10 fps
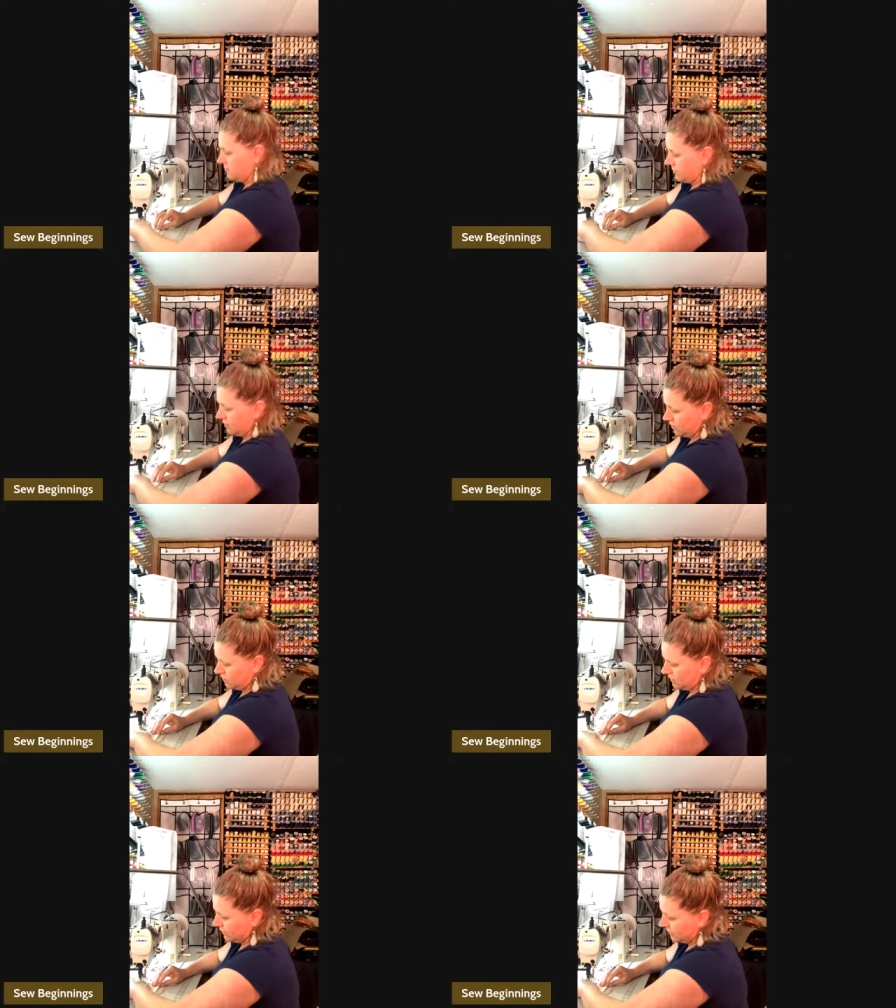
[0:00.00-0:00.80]
Make
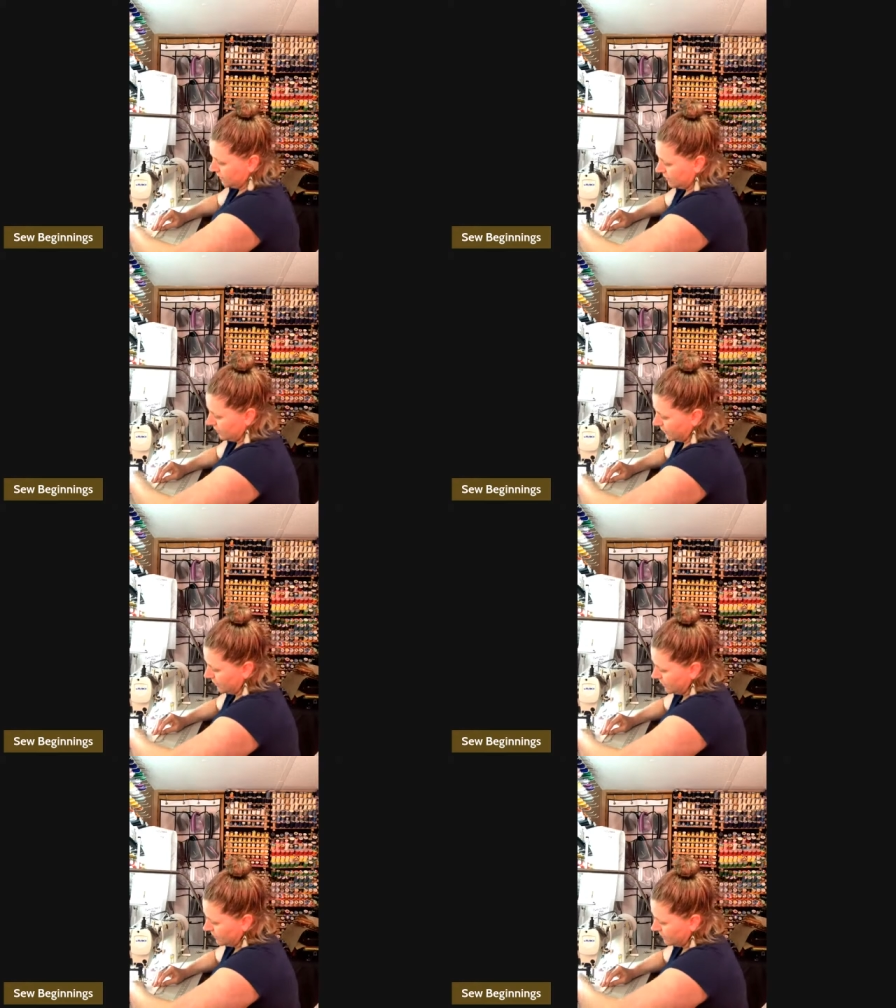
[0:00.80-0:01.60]
sure that's laying
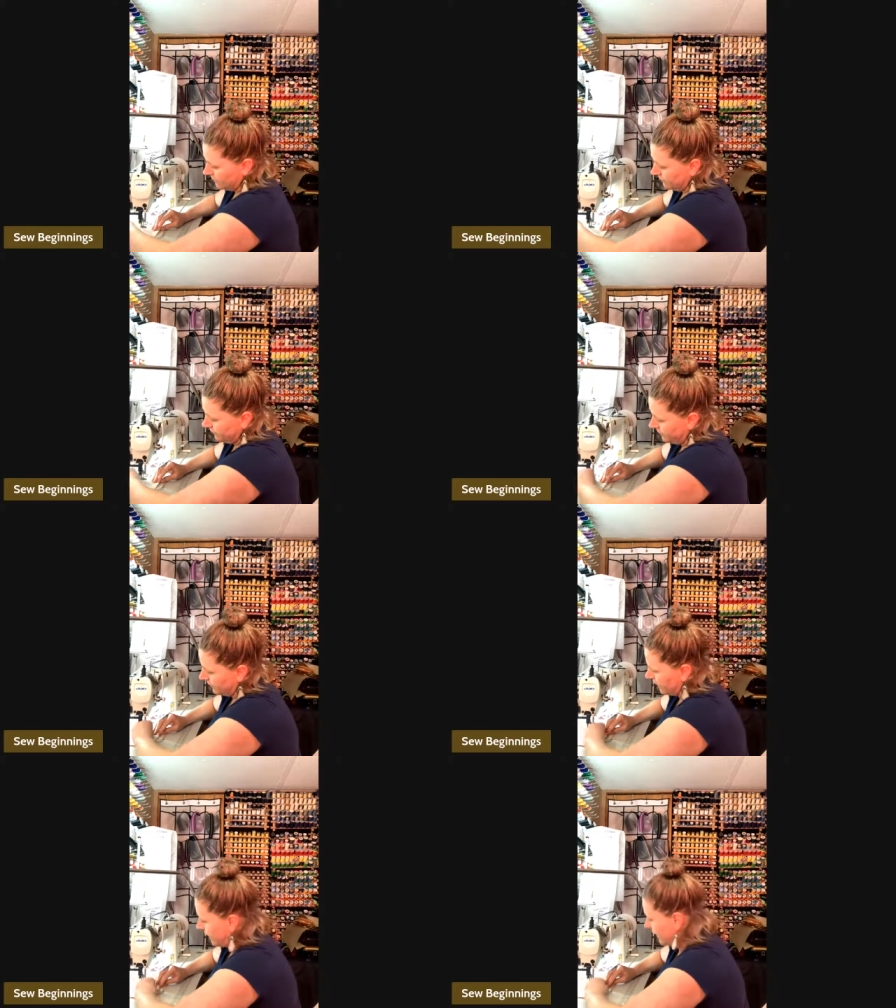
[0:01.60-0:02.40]
nice and
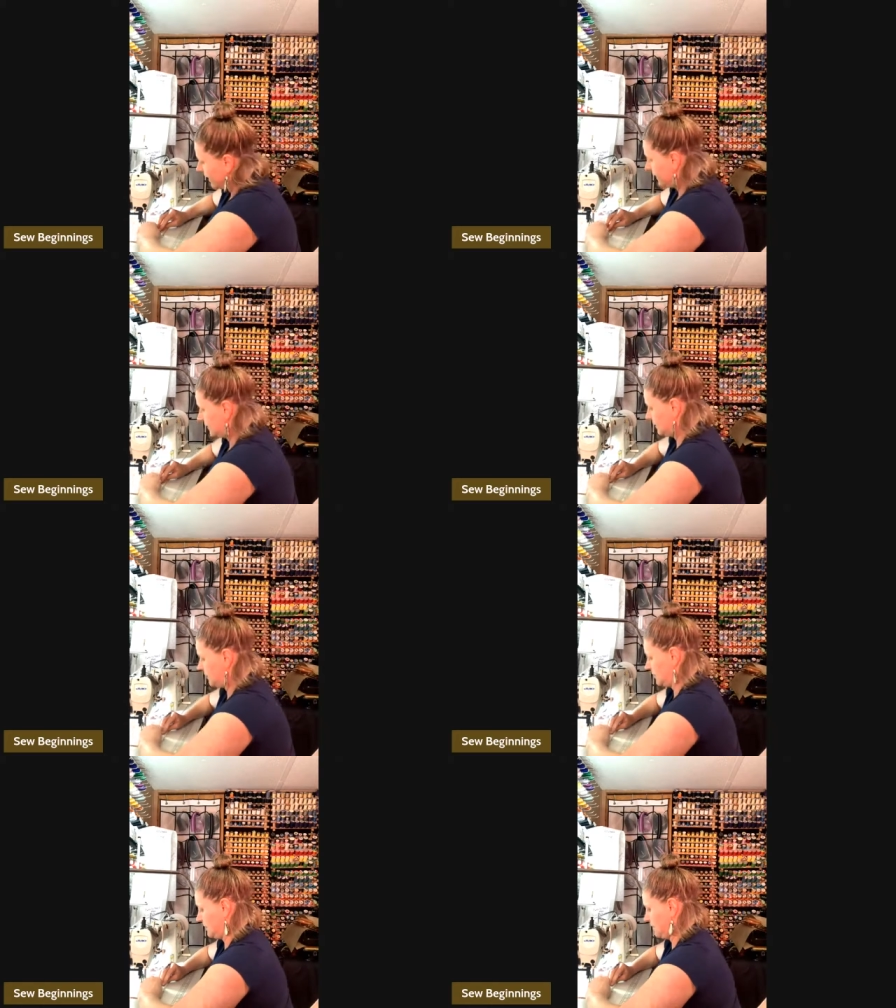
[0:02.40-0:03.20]
flat.